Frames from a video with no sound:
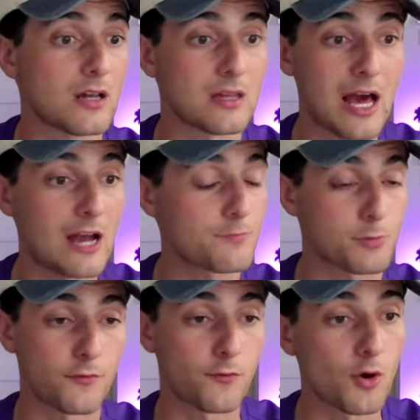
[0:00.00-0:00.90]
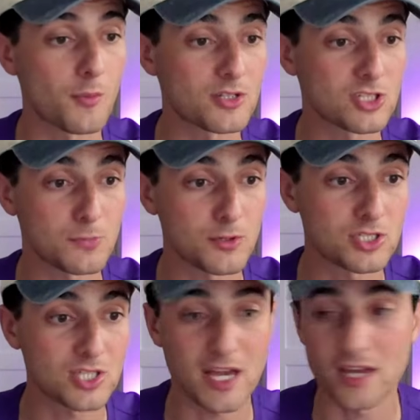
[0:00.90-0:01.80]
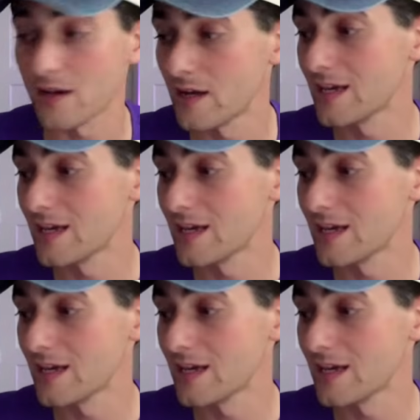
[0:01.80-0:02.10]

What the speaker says: a lot of performance per se.